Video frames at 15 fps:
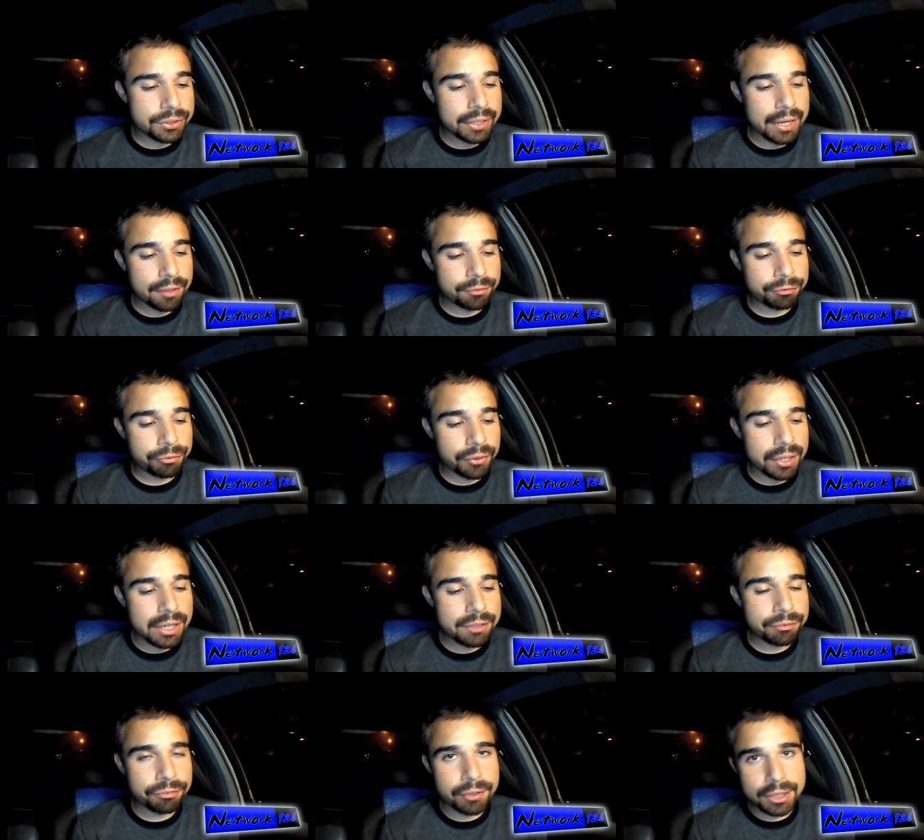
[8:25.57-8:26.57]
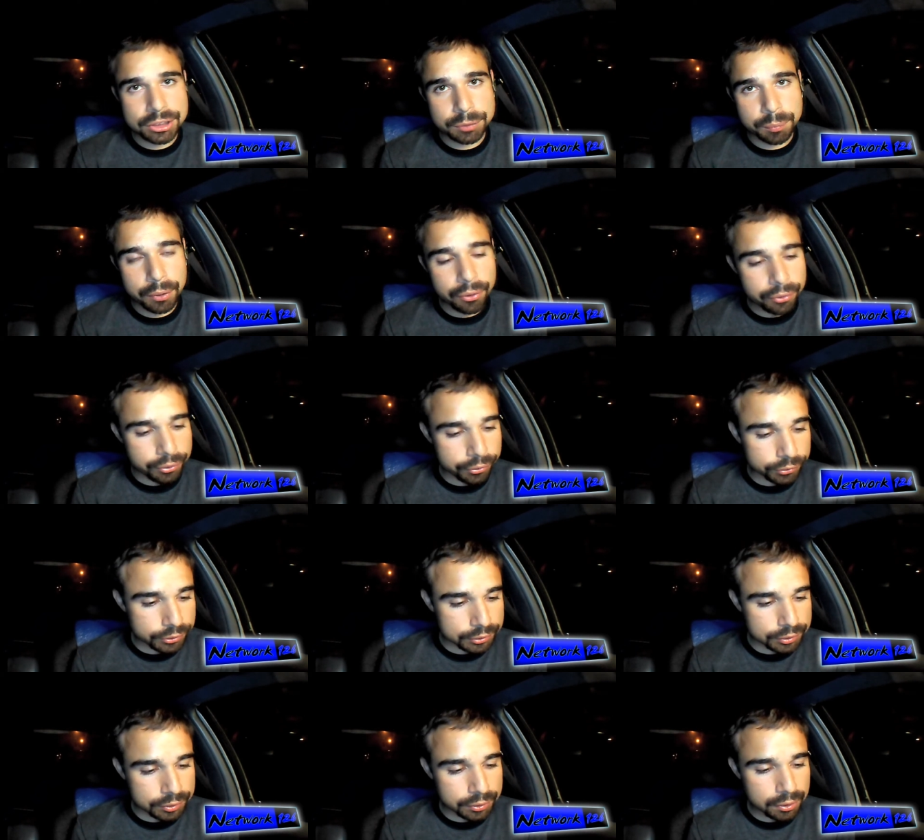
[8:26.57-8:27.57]
to get free fresh
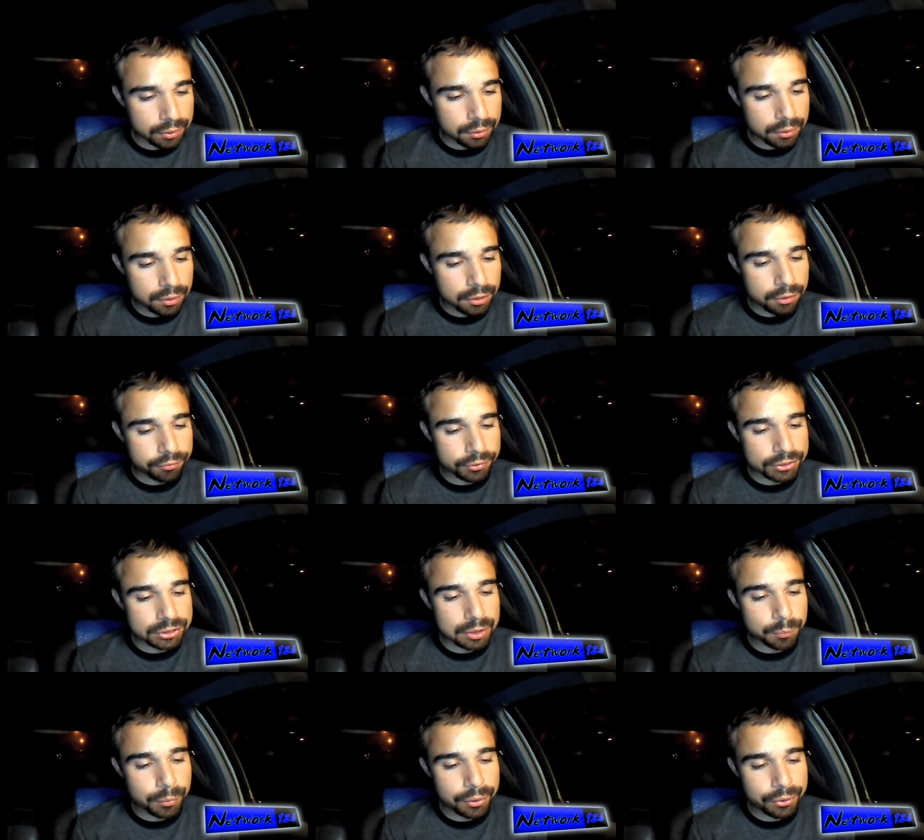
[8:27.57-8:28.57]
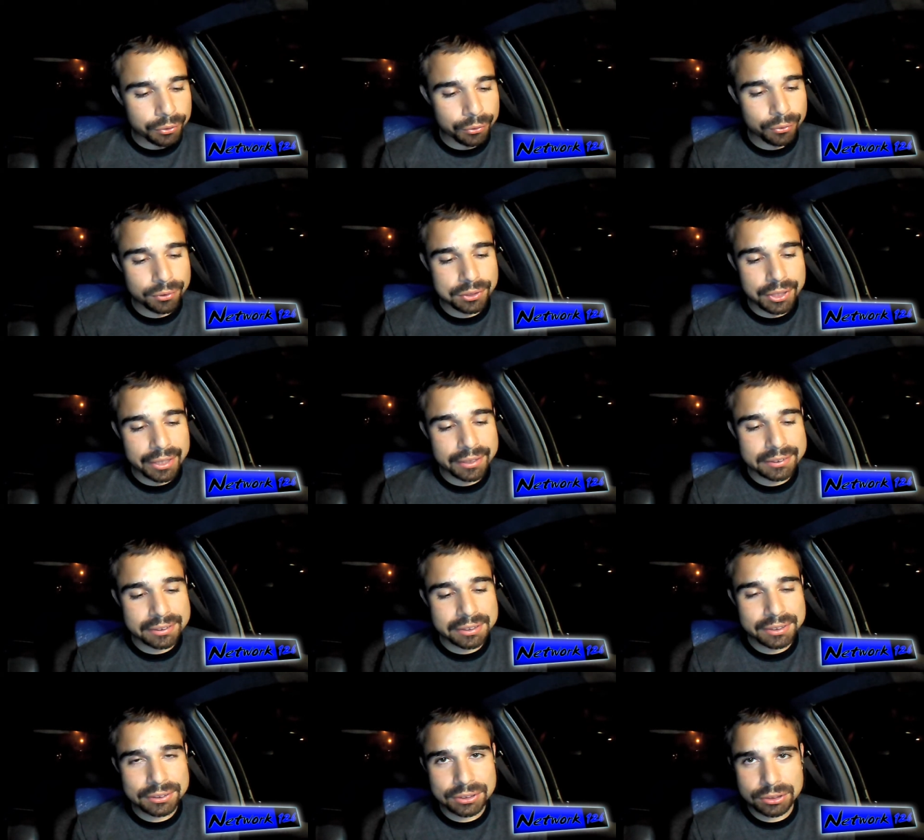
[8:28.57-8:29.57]
produce for someone who
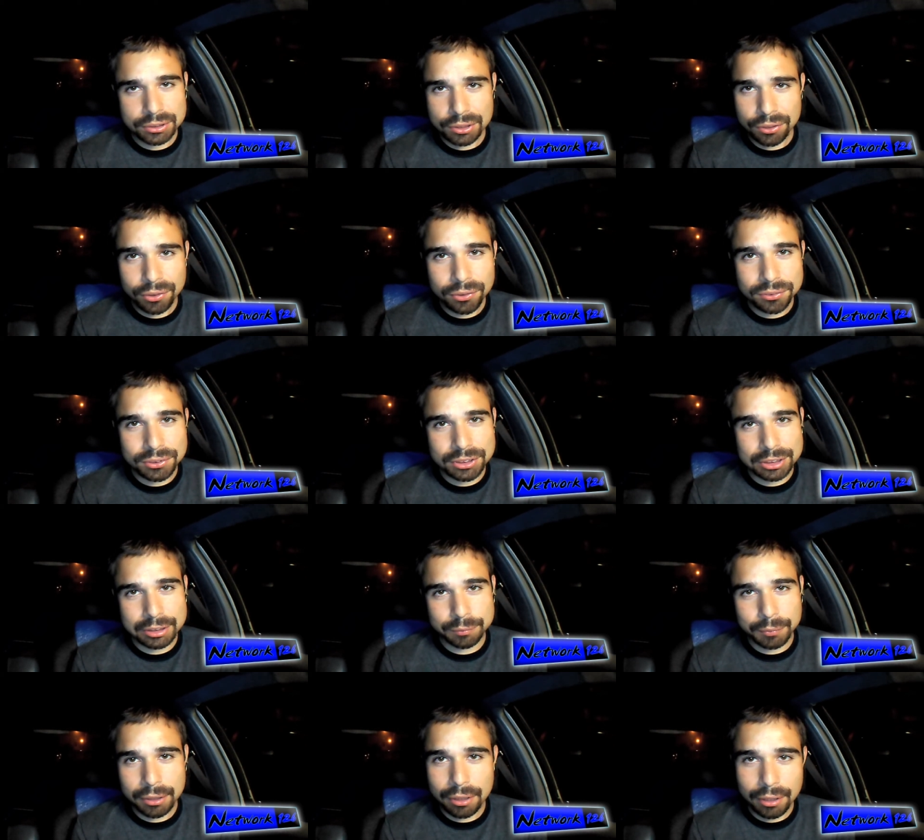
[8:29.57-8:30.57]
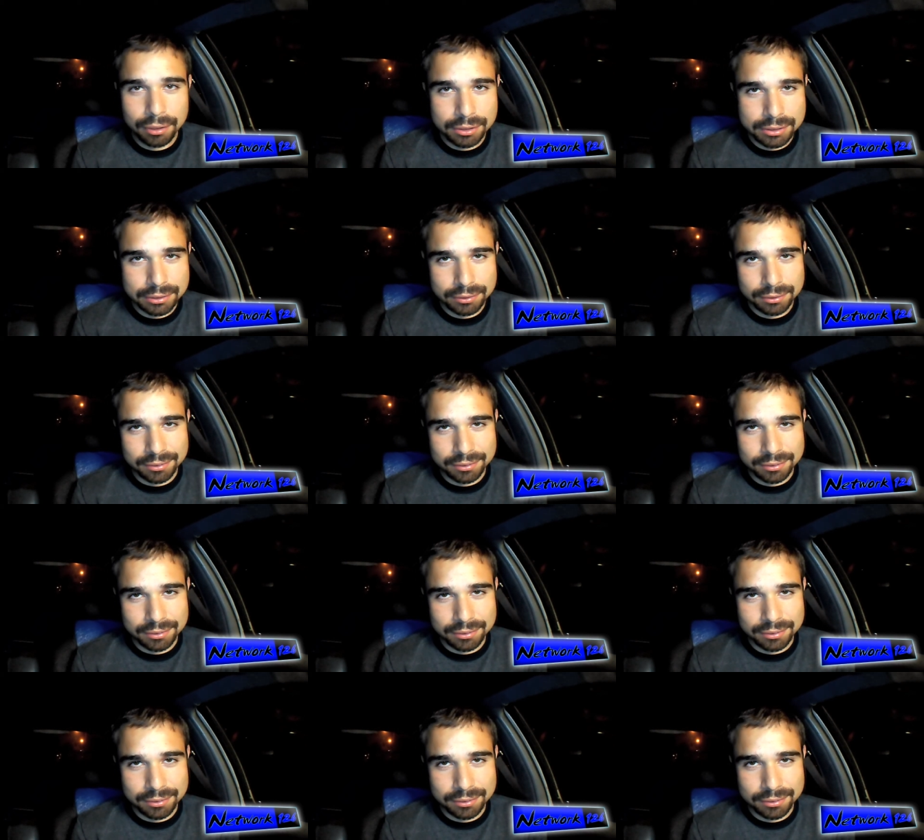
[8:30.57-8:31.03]
thinks he's so smart.